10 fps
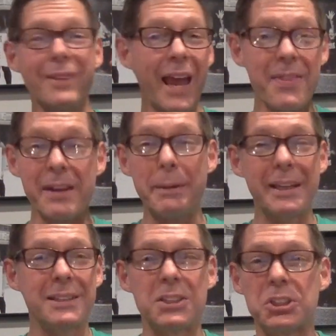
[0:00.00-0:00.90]
and they
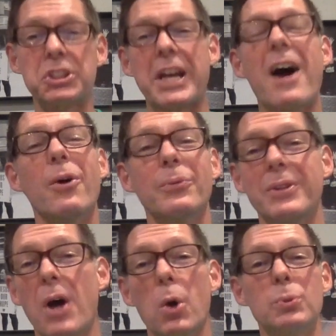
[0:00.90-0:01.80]
begin to shout,
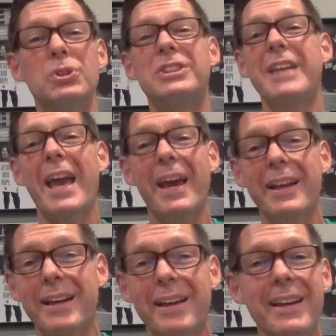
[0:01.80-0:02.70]

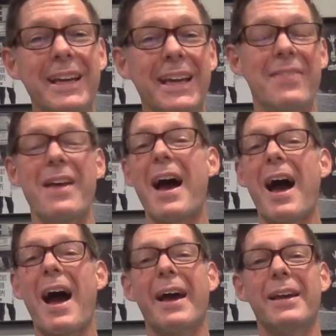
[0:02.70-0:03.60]
Hosanna in the
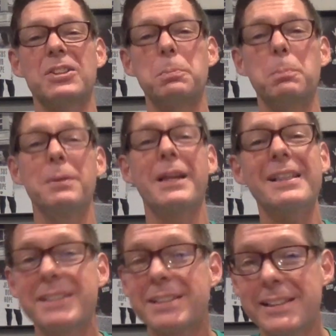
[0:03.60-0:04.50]
highest,
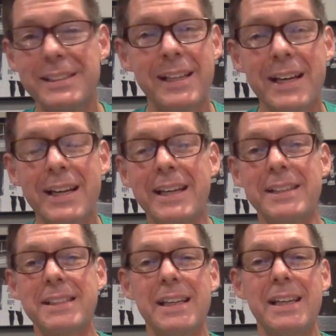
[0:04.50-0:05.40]
blessed
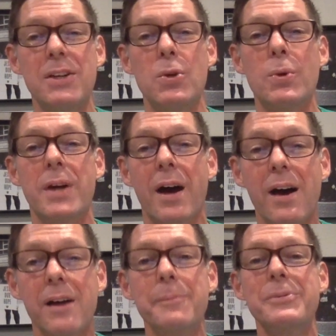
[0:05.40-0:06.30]
is he who
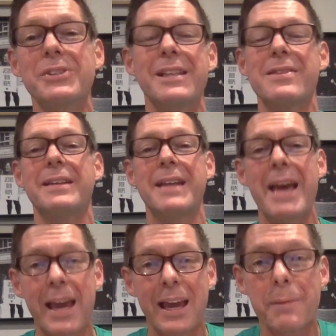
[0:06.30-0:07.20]
comes in the
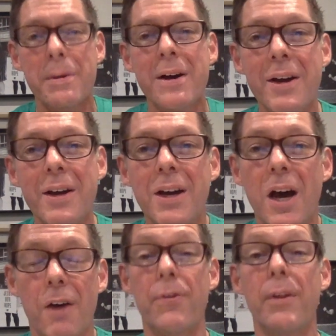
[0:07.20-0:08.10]
name
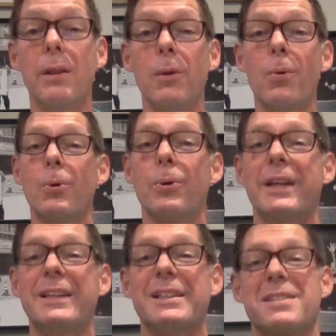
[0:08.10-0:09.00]
of the Lord.
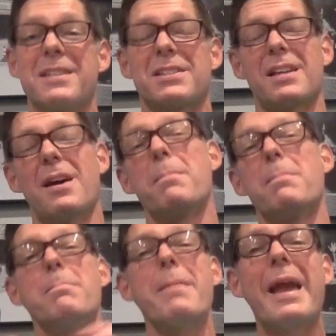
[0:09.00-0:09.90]
And it's this
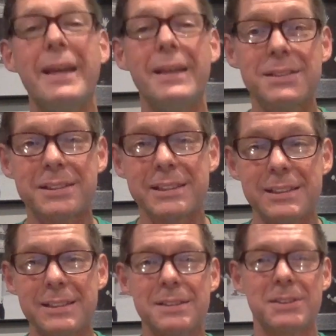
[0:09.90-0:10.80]

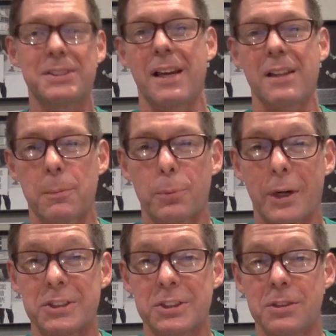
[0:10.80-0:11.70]
amazing
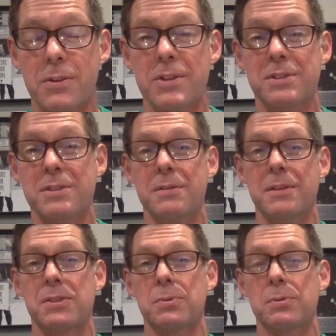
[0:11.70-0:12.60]
celebration, this,
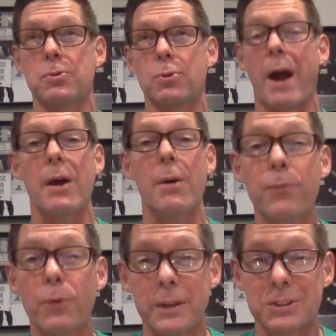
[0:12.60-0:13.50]
this
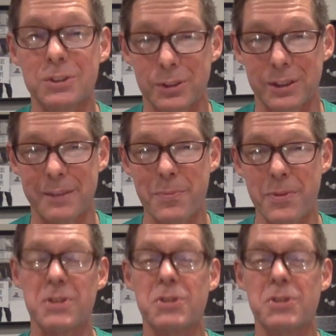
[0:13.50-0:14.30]
triumphal entry. This